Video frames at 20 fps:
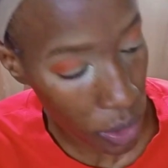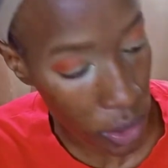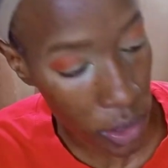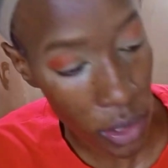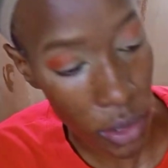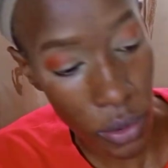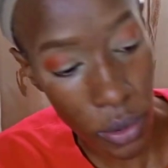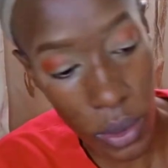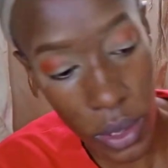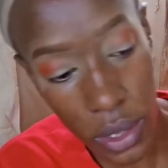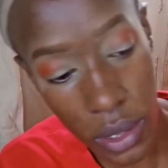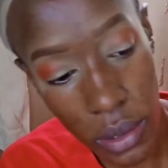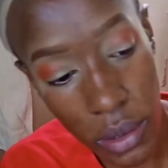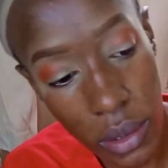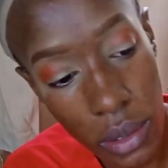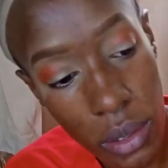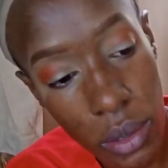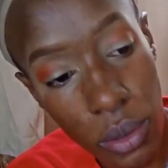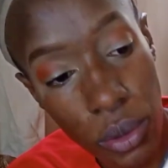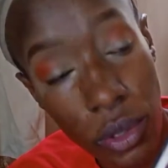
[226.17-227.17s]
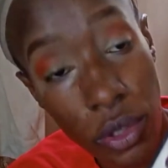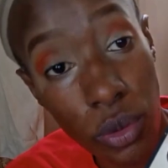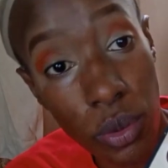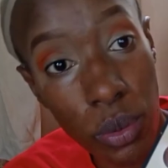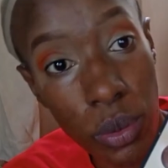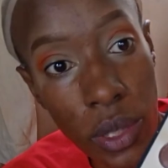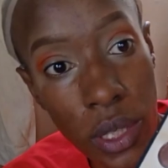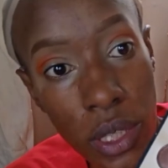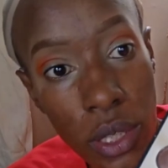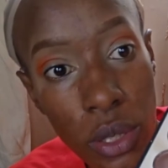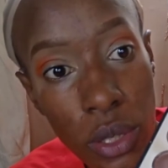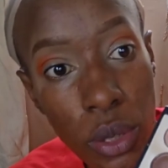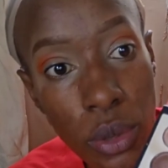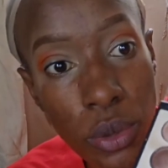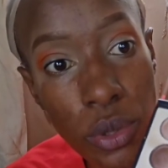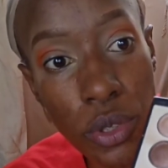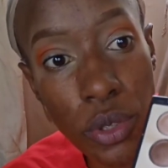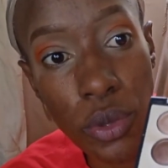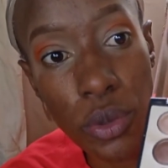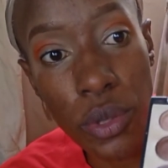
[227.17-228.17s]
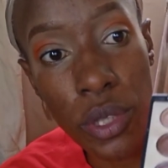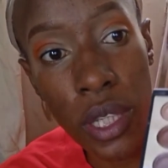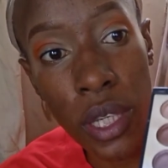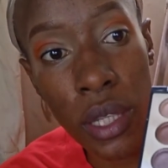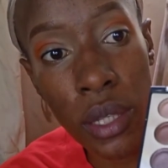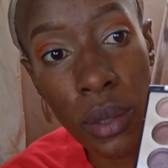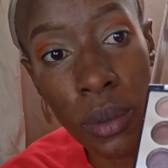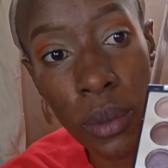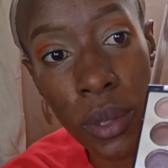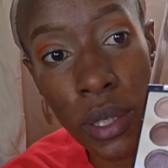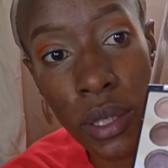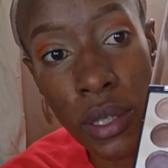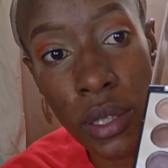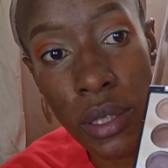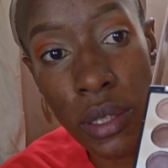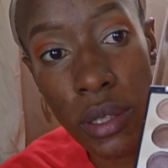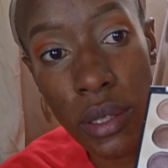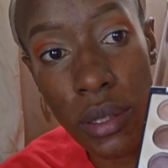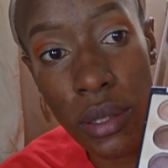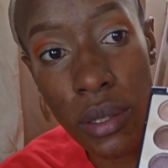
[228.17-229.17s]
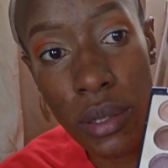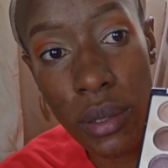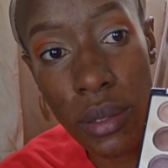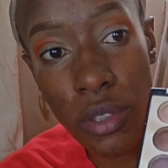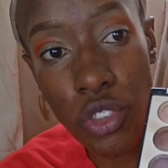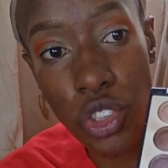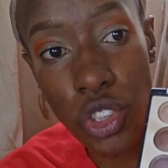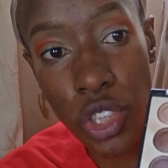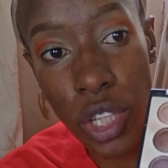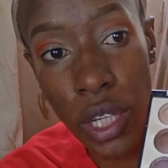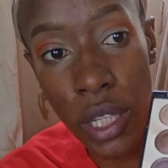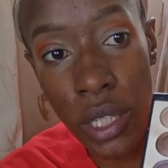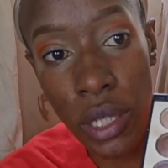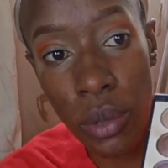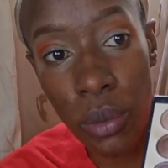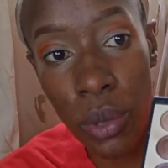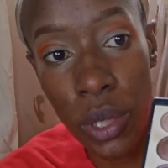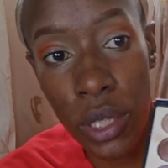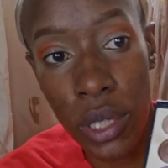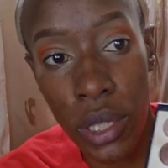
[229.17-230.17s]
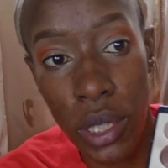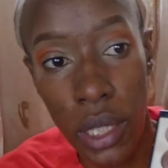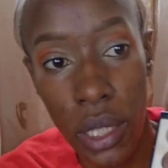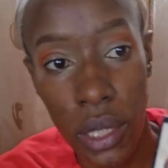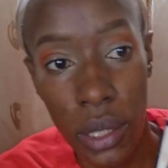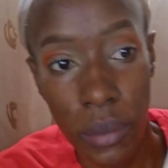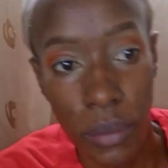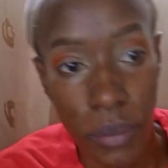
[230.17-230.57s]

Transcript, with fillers: this one looks really close to the other one this shiny one here